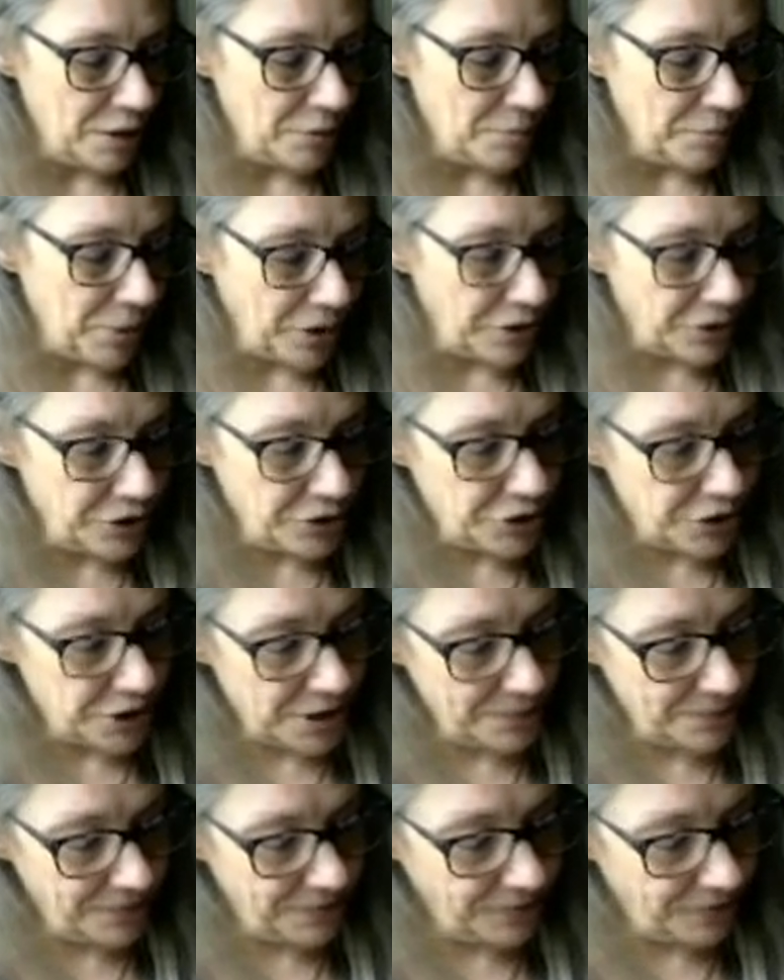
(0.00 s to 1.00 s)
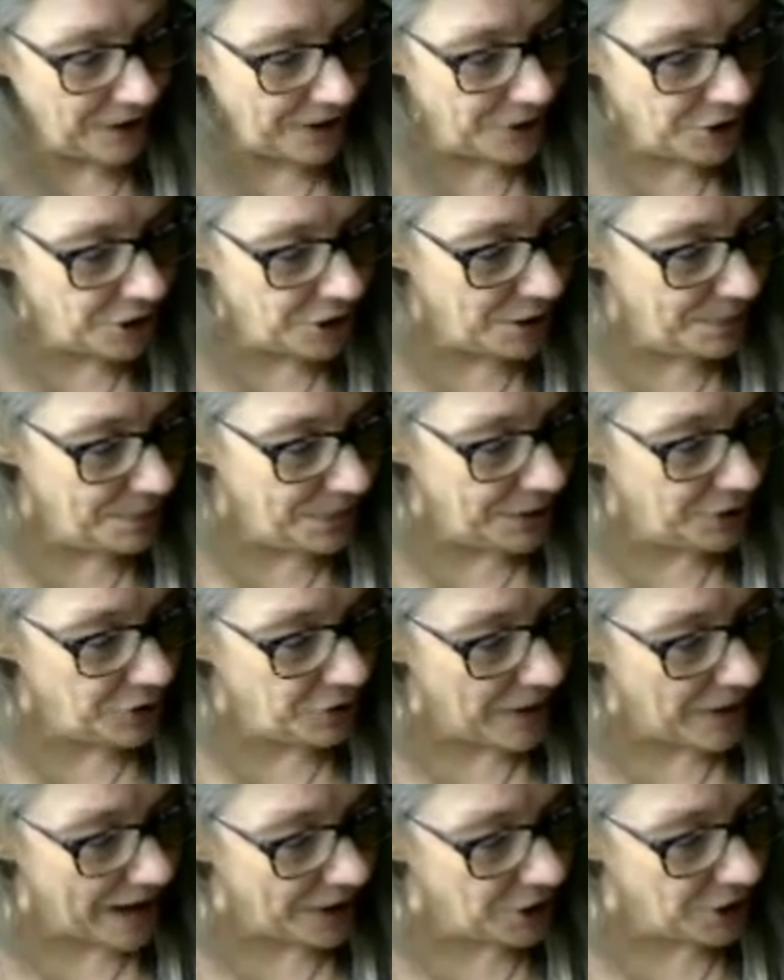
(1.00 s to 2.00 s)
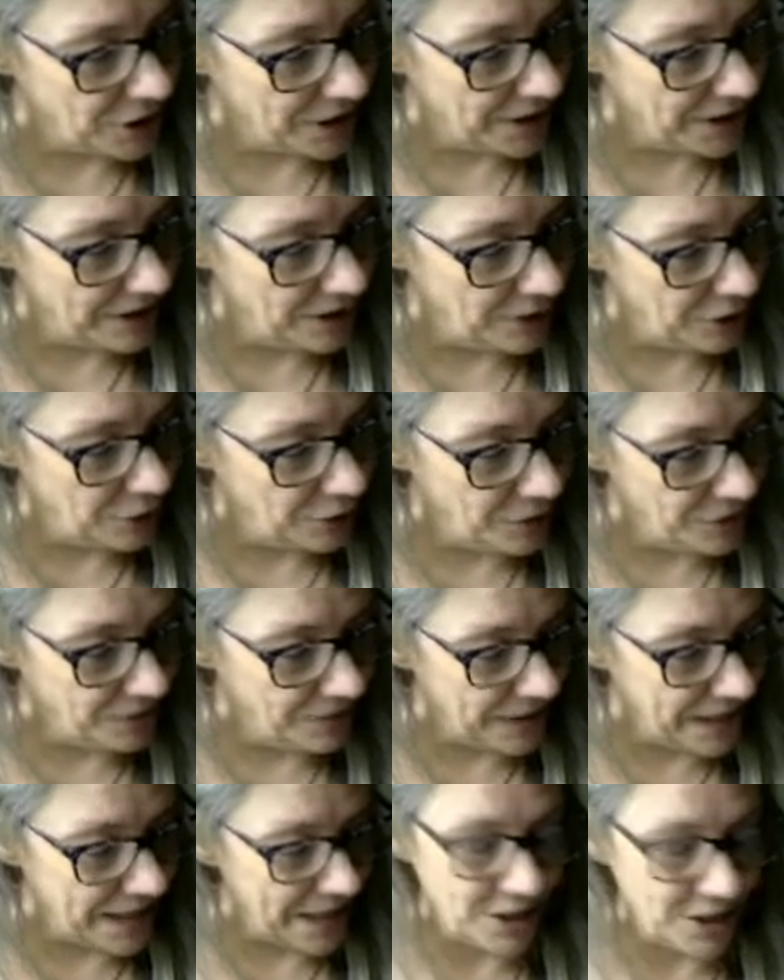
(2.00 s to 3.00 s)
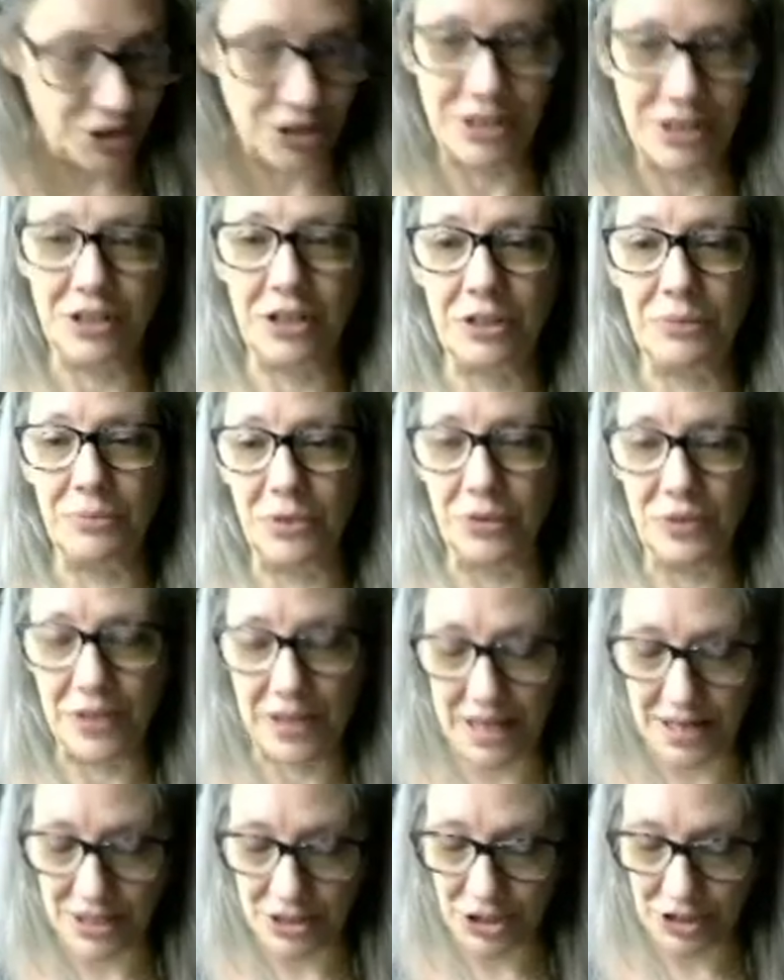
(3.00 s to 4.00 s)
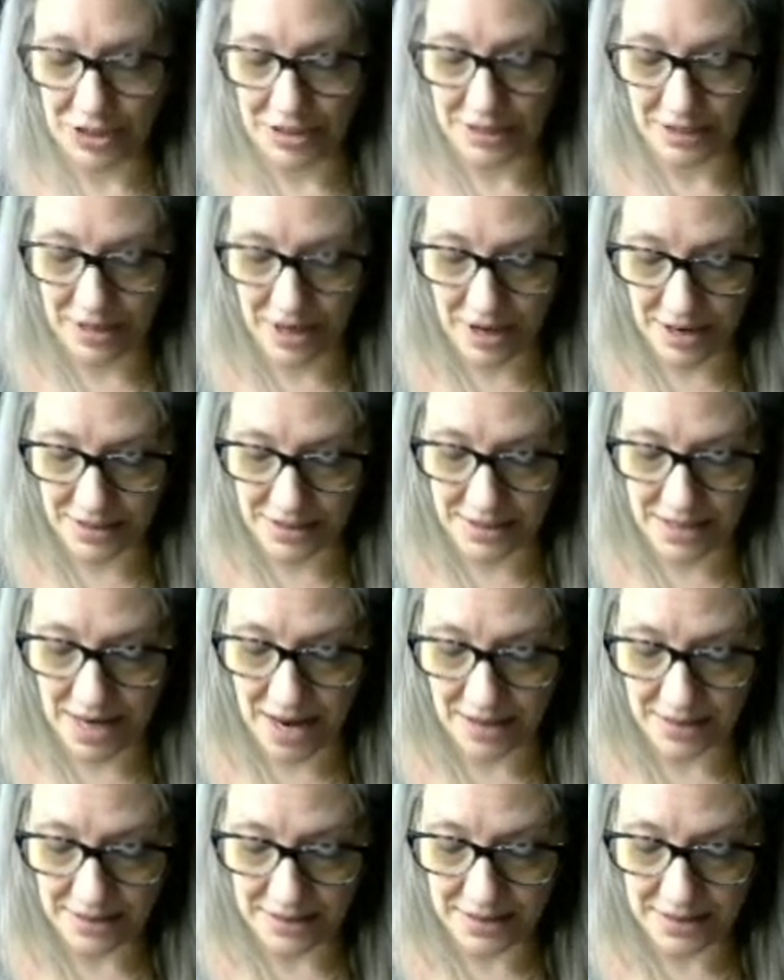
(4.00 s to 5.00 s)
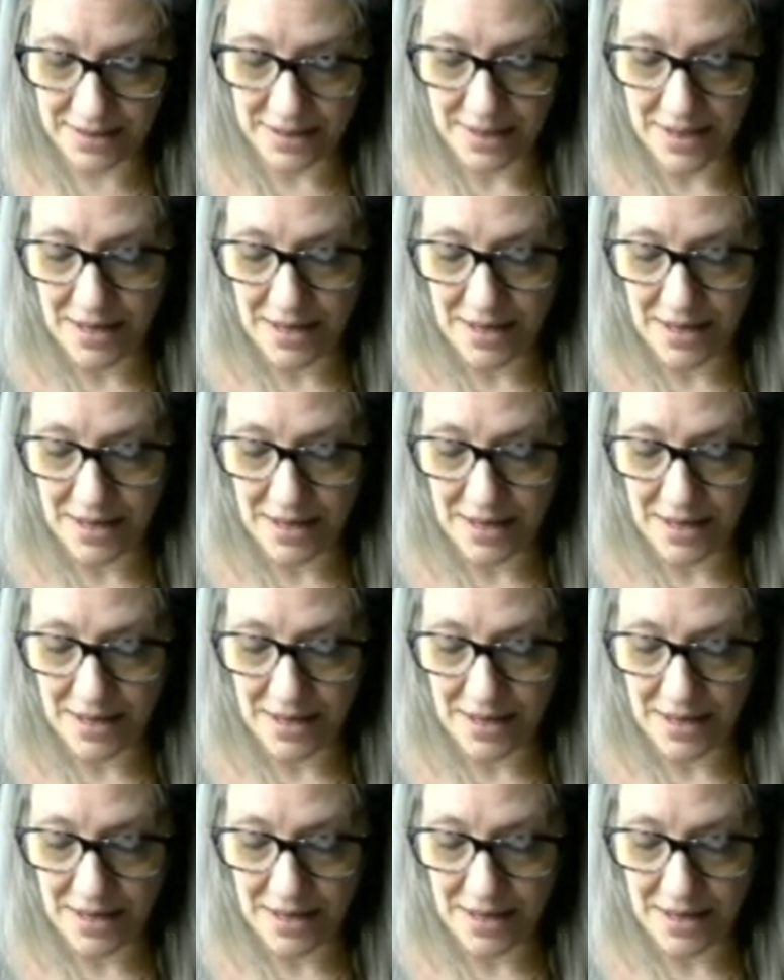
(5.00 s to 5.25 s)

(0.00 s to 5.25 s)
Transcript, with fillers: Partnership, friendship, attraction, unification, communication, contacts.